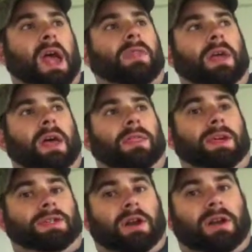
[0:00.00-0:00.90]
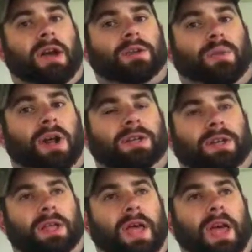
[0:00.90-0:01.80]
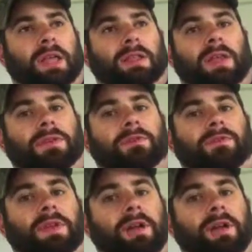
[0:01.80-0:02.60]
And then this Saturday I was watching a nothing